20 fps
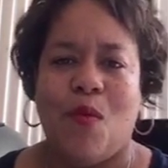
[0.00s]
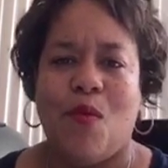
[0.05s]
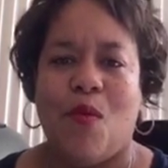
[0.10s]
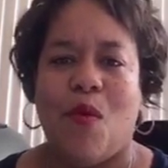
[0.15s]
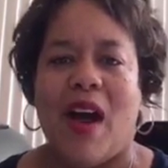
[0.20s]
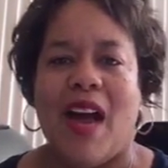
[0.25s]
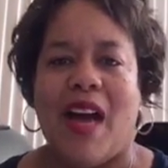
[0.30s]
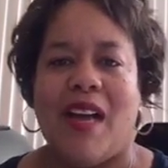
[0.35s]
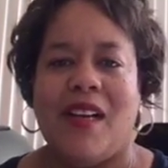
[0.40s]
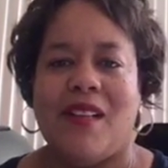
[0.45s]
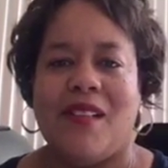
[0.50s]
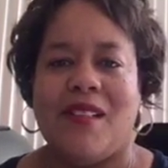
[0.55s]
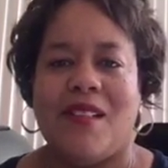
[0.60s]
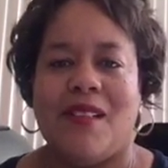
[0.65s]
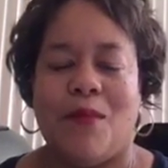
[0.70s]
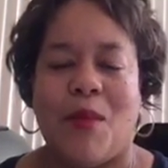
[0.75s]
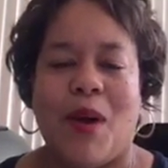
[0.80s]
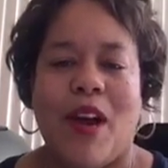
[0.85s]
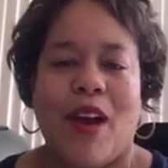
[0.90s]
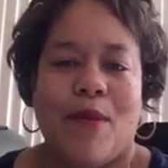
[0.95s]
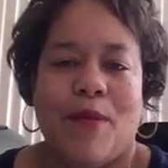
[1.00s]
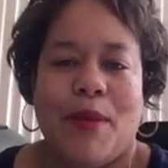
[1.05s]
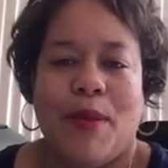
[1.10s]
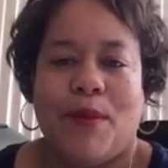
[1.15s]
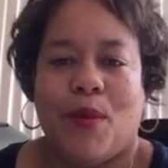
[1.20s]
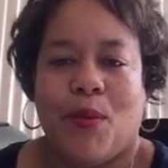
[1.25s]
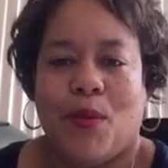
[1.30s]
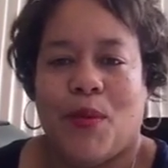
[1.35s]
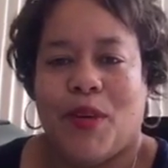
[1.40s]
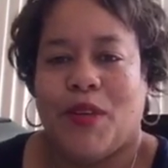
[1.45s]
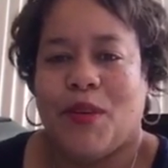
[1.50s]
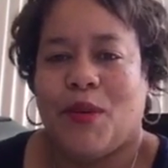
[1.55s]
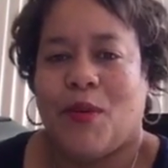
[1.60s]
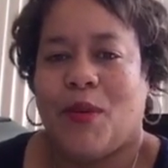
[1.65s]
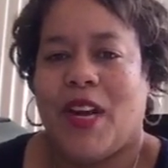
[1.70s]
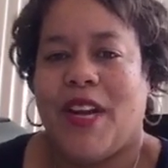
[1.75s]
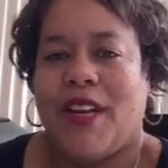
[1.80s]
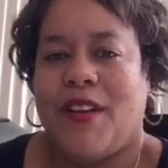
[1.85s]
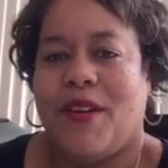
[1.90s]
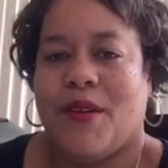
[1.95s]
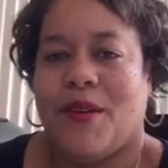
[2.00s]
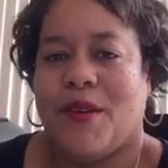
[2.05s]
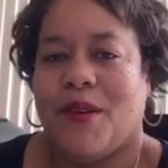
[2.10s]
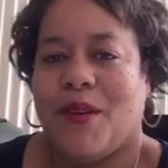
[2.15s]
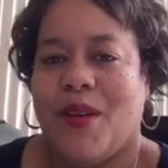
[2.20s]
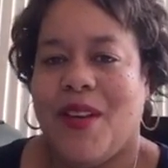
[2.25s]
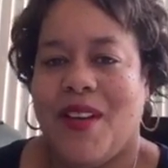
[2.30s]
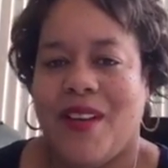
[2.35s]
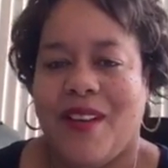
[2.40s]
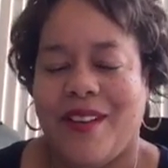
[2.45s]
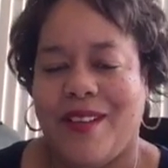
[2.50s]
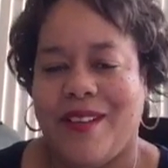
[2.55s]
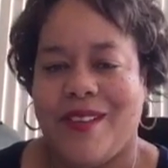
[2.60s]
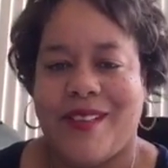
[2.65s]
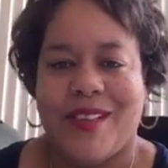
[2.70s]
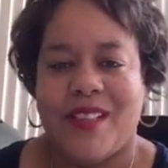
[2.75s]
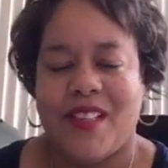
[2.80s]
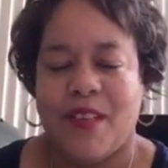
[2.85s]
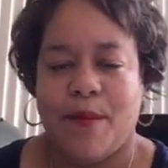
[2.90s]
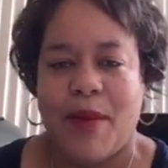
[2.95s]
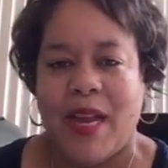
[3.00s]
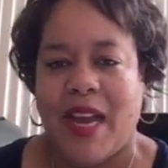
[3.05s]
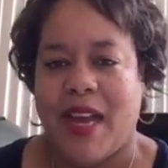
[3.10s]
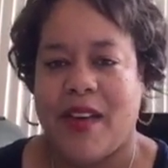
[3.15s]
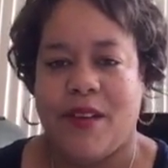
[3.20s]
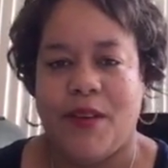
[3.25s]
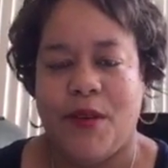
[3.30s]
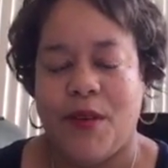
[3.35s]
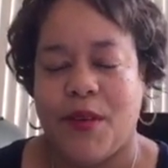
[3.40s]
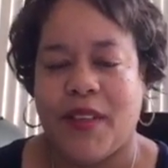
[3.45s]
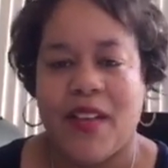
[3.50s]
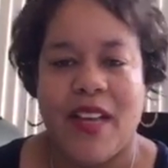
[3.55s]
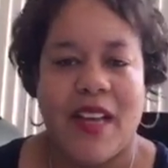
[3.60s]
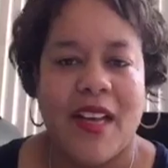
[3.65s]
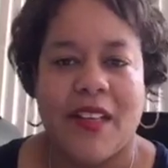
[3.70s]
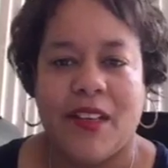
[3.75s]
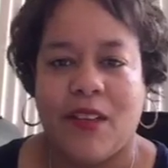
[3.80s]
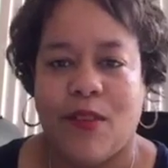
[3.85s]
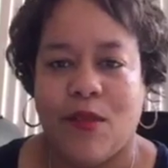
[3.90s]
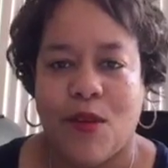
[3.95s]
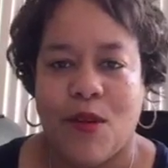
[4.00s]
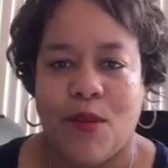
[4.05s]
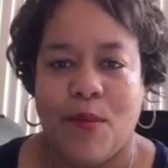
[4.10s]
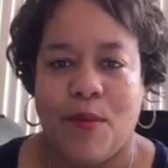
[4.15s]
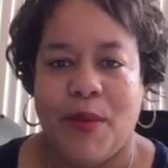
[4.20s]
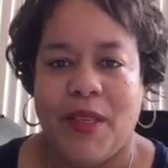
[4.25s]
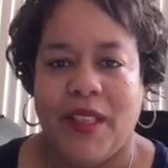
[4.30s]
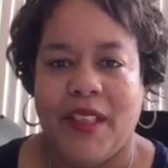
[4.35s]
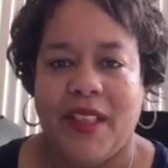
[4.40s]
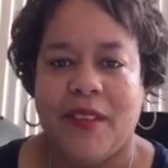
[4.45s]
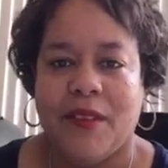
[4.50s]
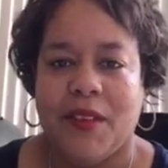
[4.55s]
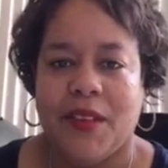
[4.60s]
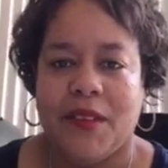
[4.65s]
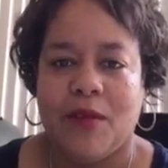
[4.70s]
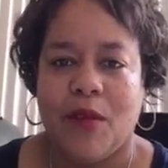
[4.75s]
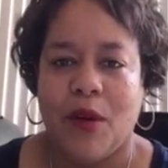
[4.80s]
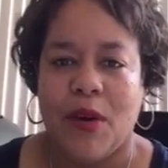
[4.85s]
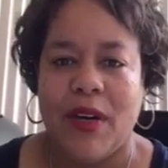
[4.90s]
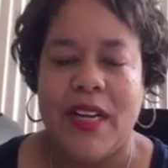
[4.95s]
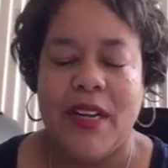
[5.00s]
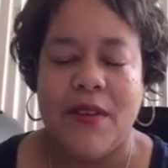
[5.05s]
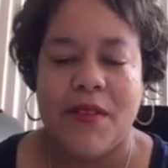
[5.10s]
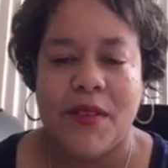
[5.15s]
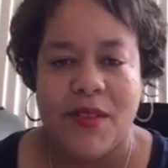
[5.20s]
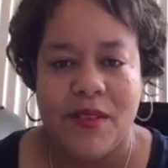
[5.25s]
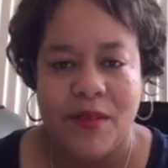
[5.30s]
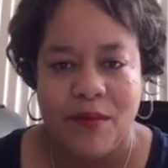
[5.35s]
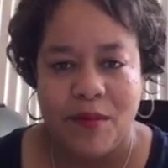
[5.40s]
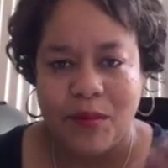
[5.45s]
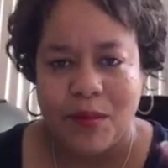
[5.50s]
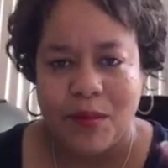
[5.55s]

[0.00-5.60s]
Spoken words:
why are people wondering why you're in such a bad mood or kind of grumpy, or even